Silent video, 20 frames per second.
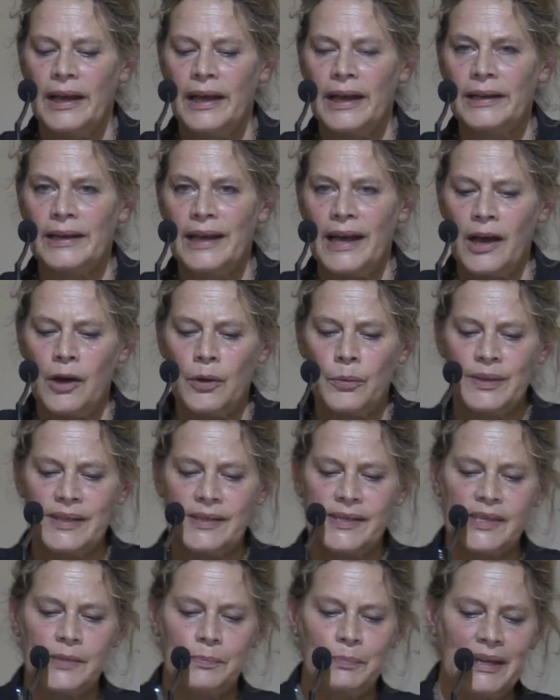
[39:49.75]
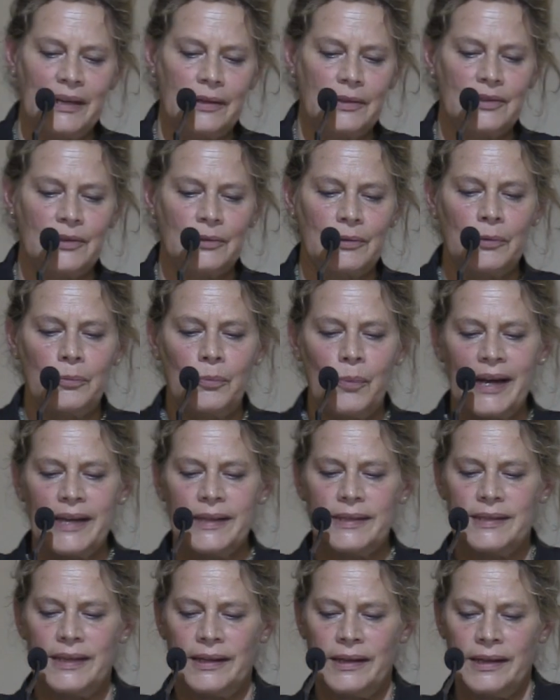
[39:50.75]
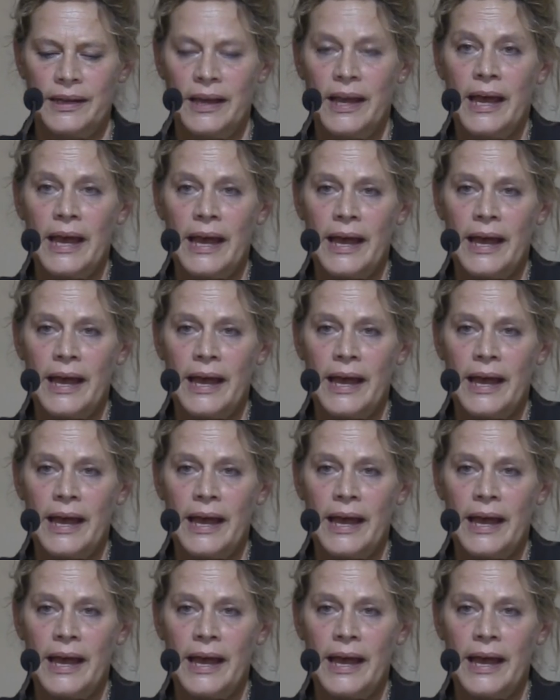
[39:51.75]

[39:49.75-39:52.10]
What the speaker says: and how we speak to a waiter,